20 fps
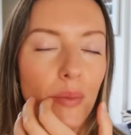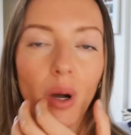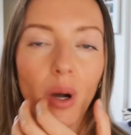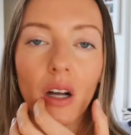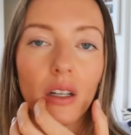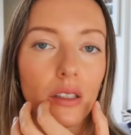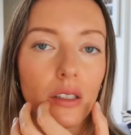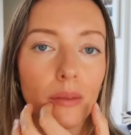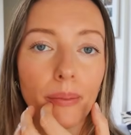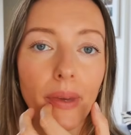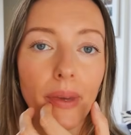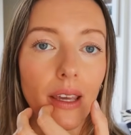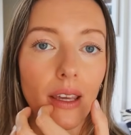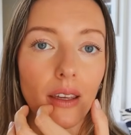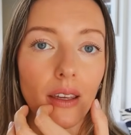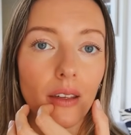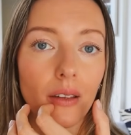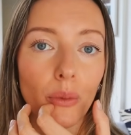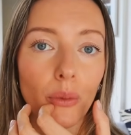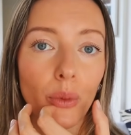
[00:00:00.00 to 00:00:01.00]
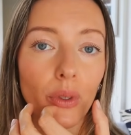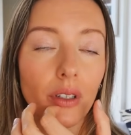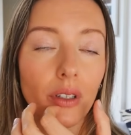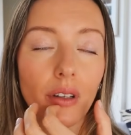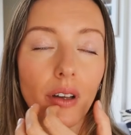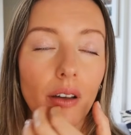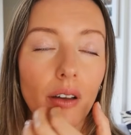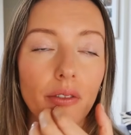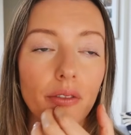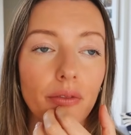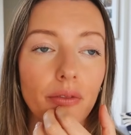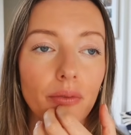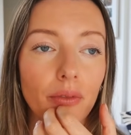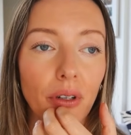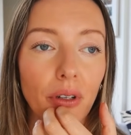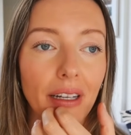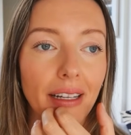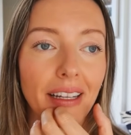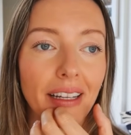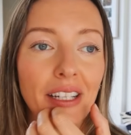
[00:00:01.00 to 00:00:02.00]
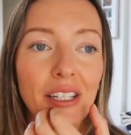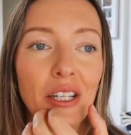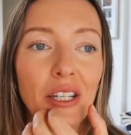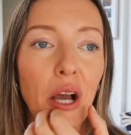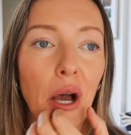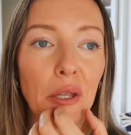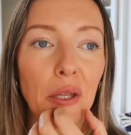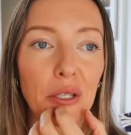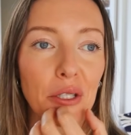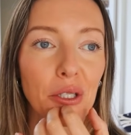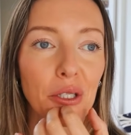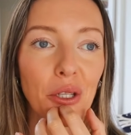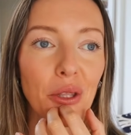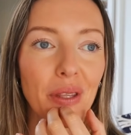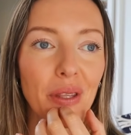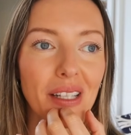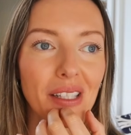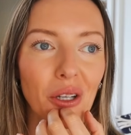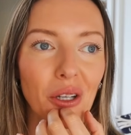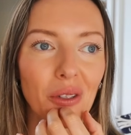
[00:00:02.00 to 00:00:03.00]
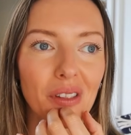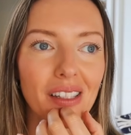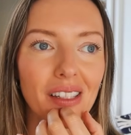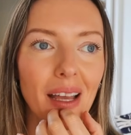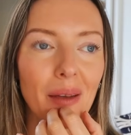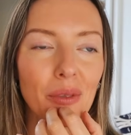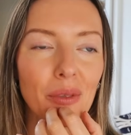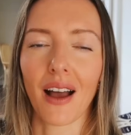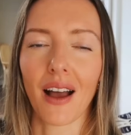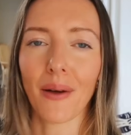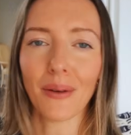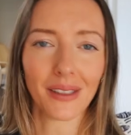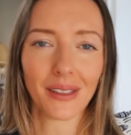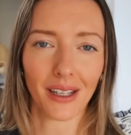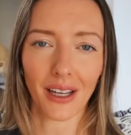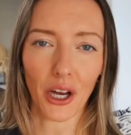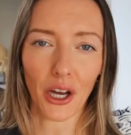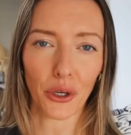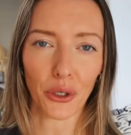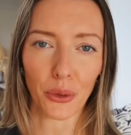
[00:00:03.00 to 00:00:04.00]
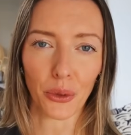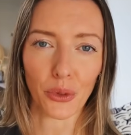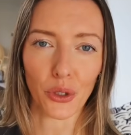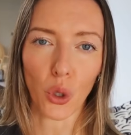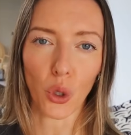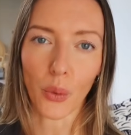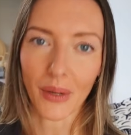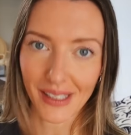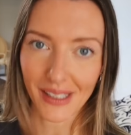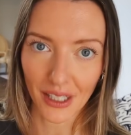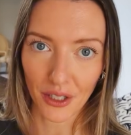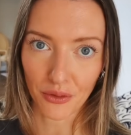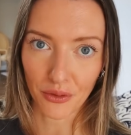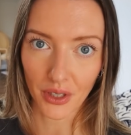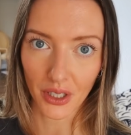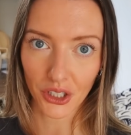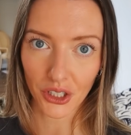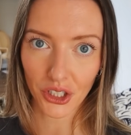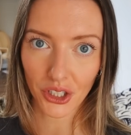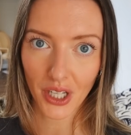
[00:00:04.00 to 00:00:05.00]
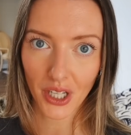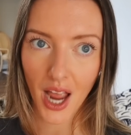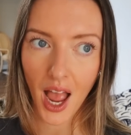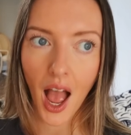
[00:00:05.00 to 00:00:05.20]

Past me wouldn't have really understood this concept. I was the girl who was always in a rush.